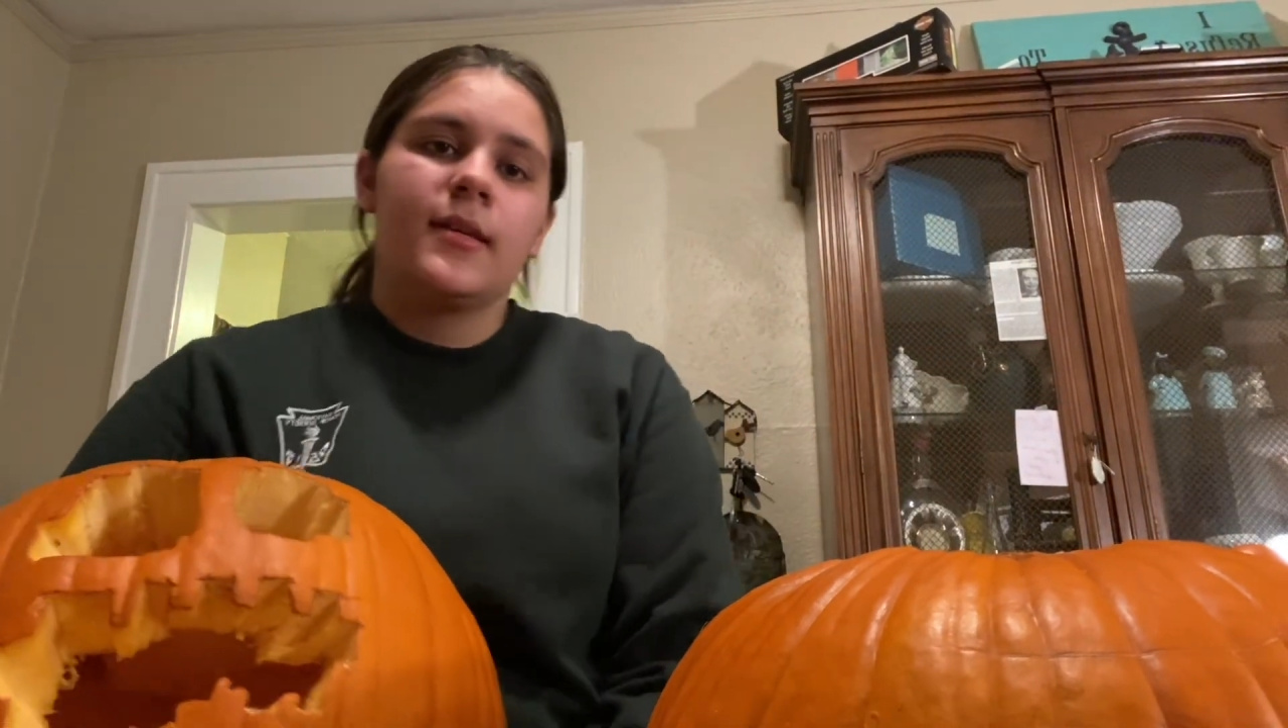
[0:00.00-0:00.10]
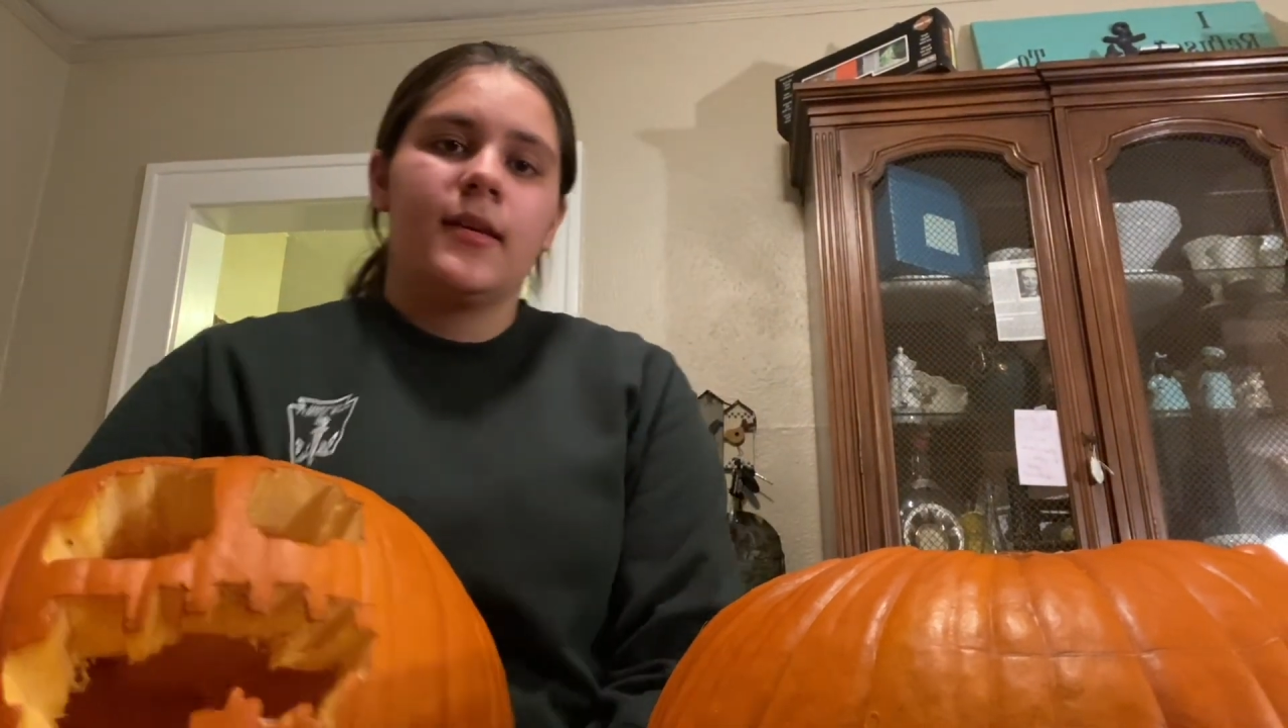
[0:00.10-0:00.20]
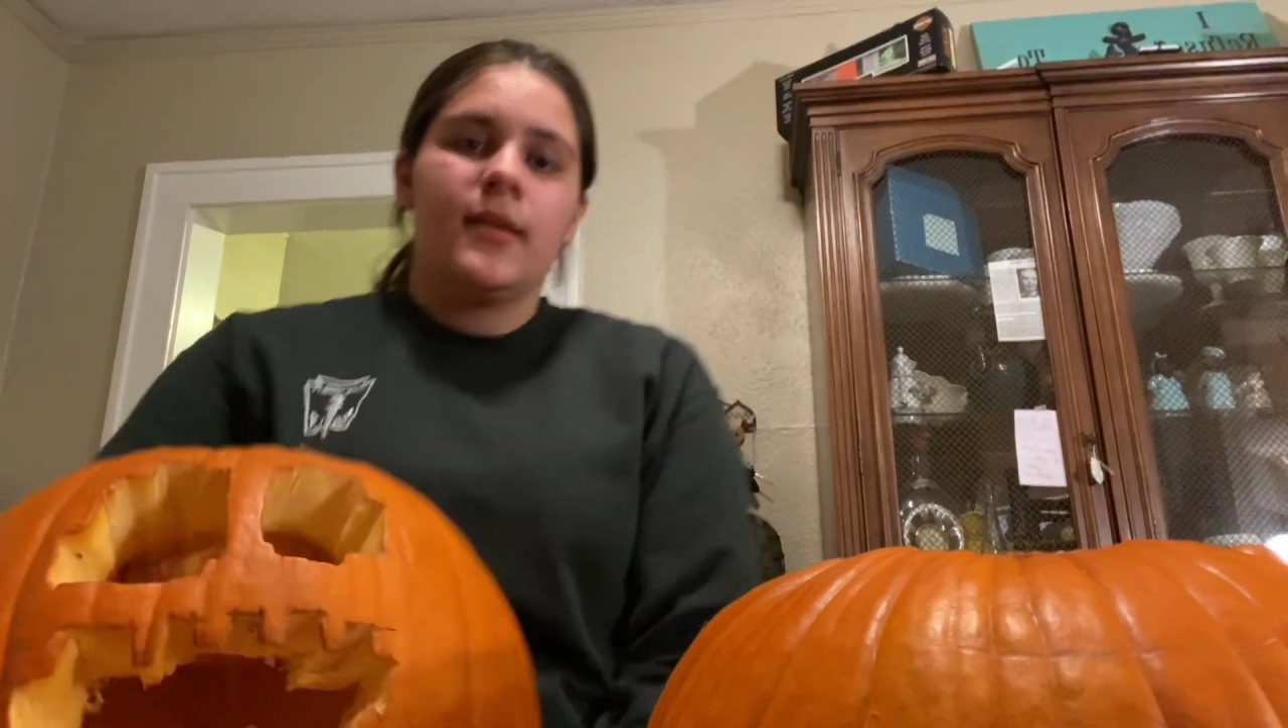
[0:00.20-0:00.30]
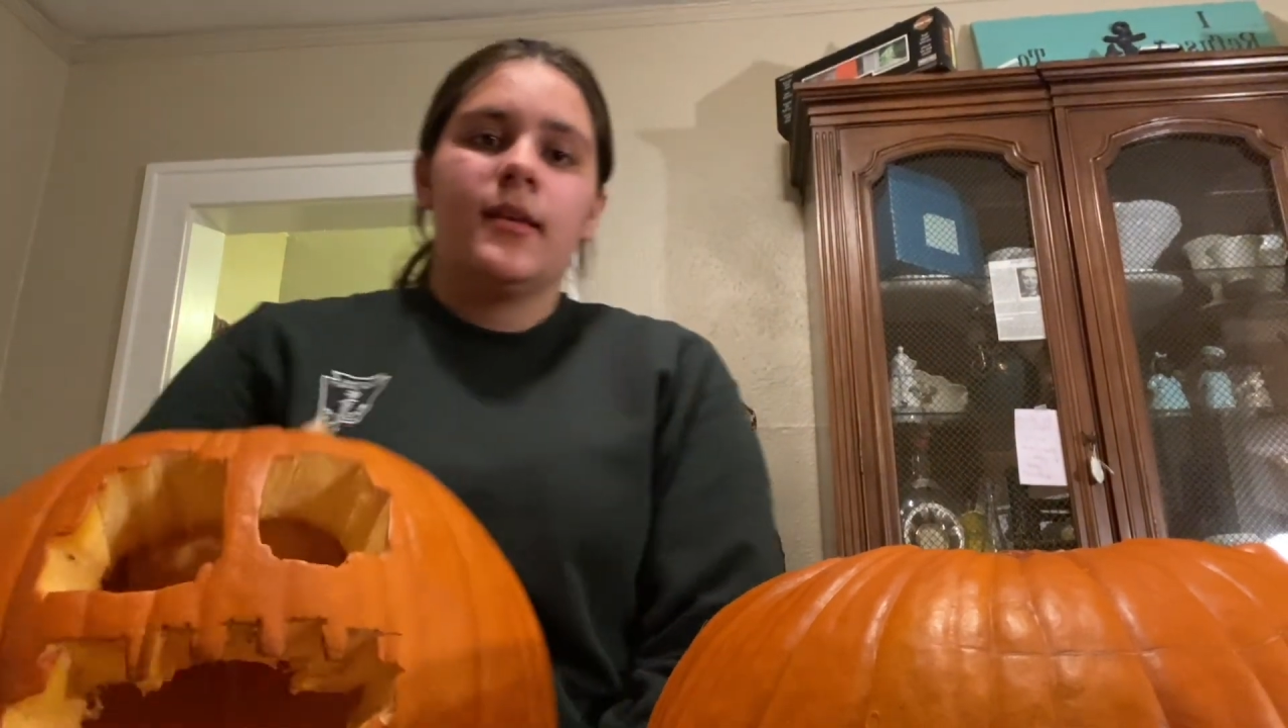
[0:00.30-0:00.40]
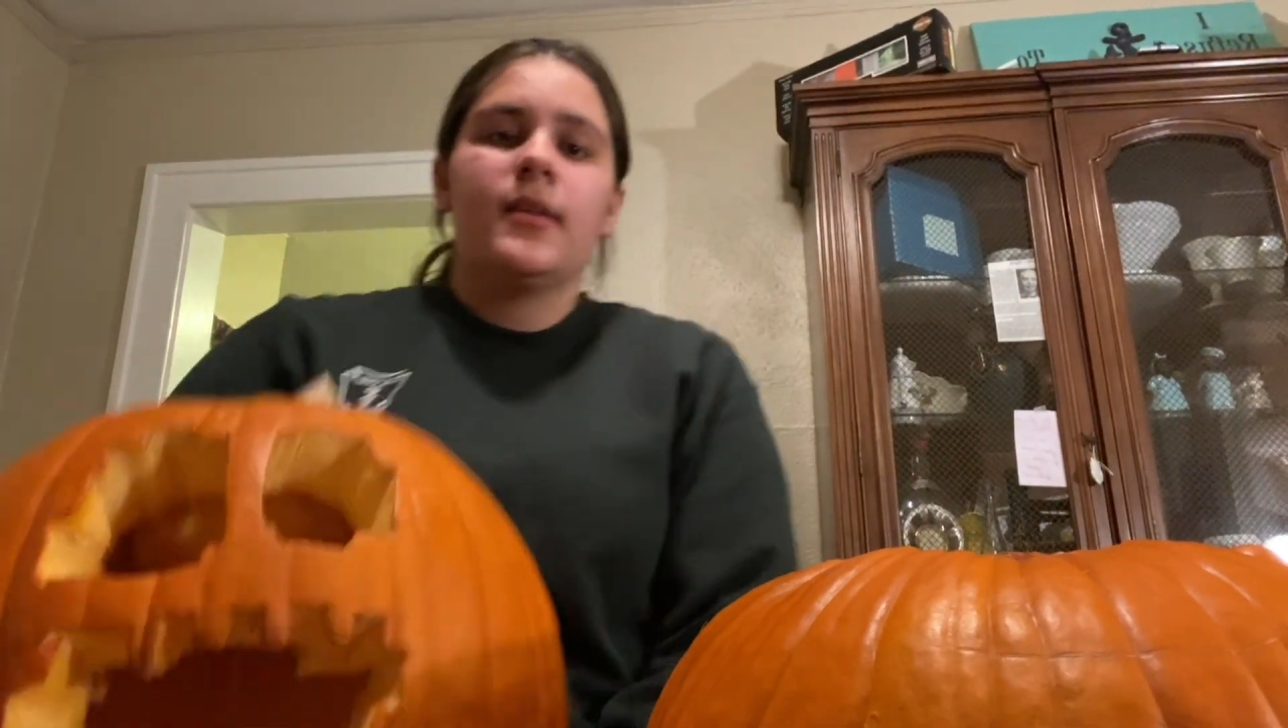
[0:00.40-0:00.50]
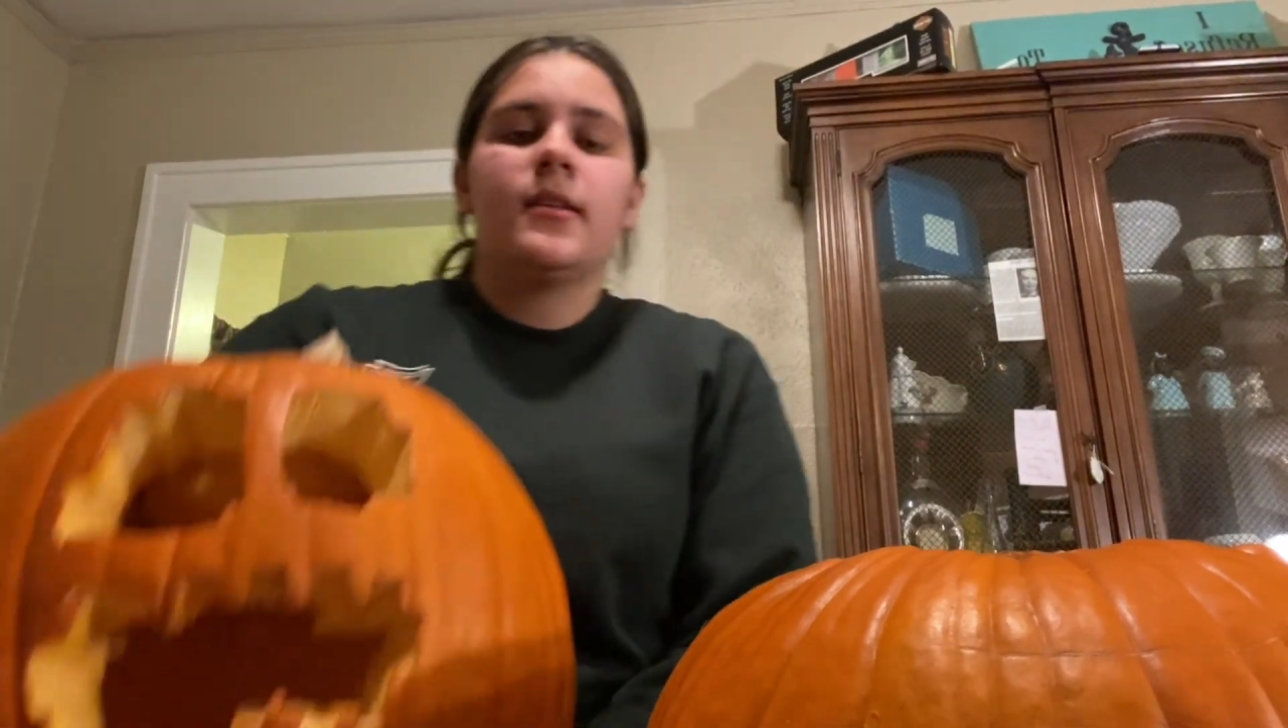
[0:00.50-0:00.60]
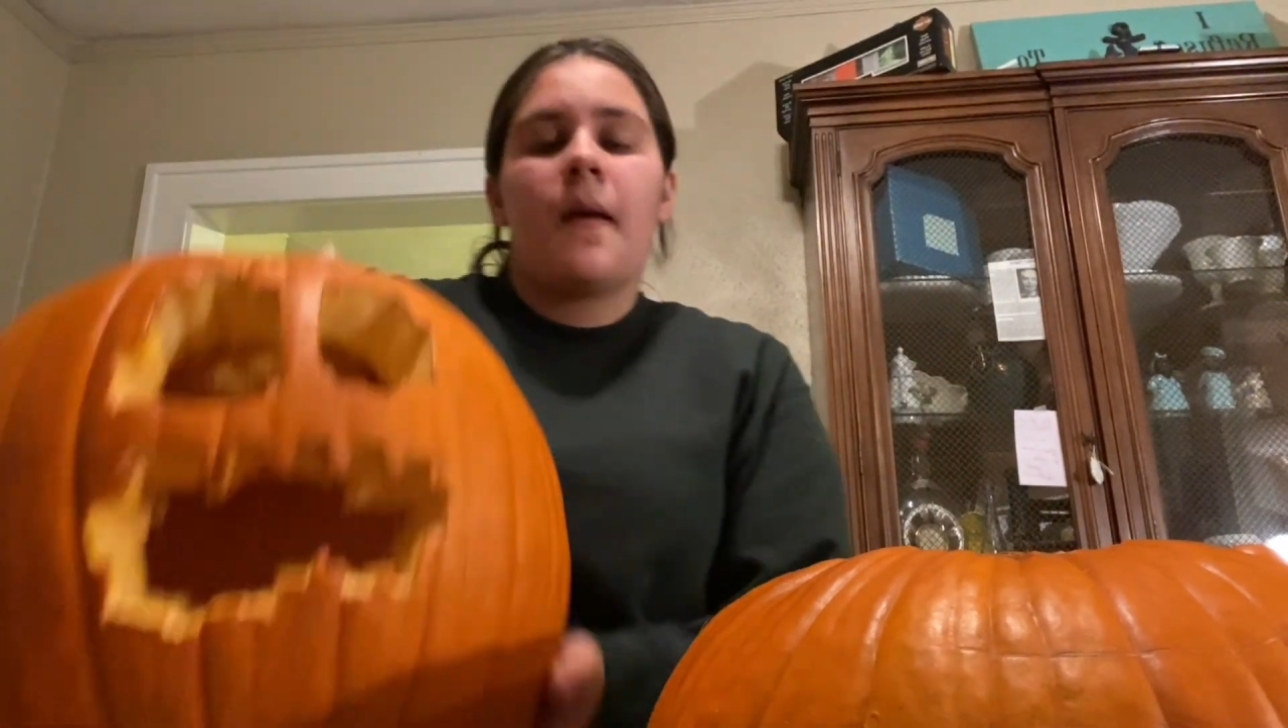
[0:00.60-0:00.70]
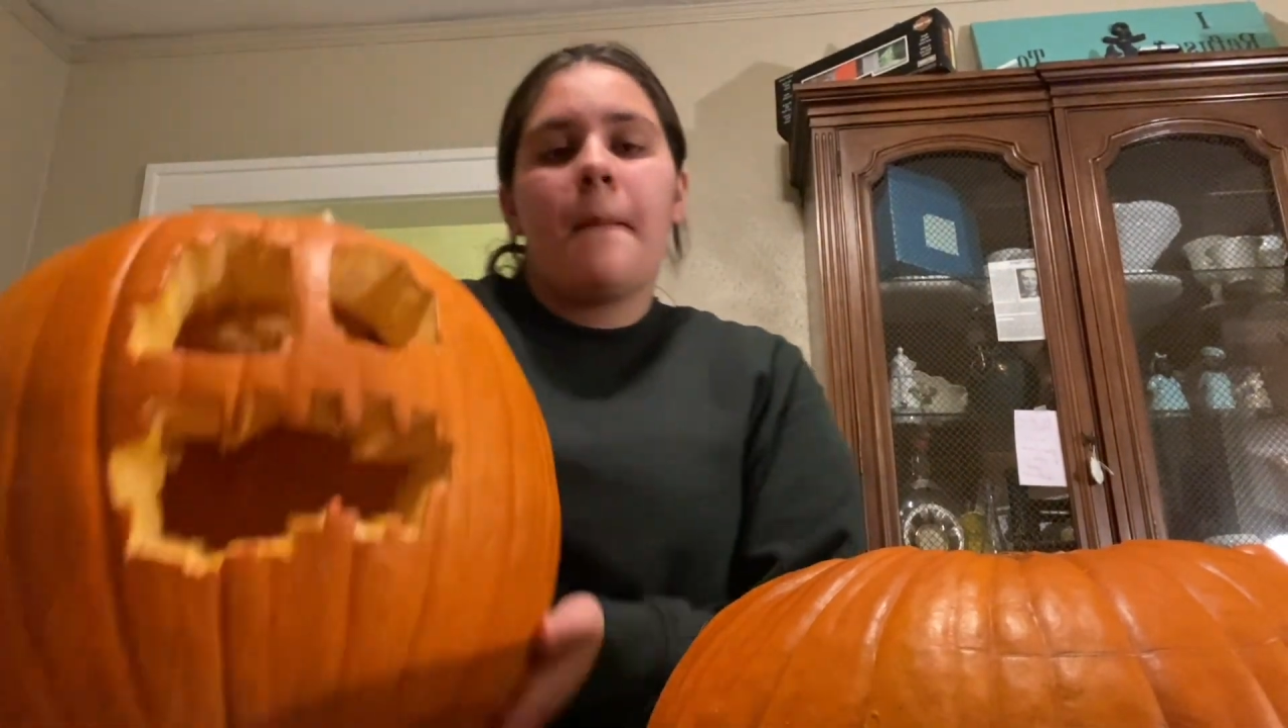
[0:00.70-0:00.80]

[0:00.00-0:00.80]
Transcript: is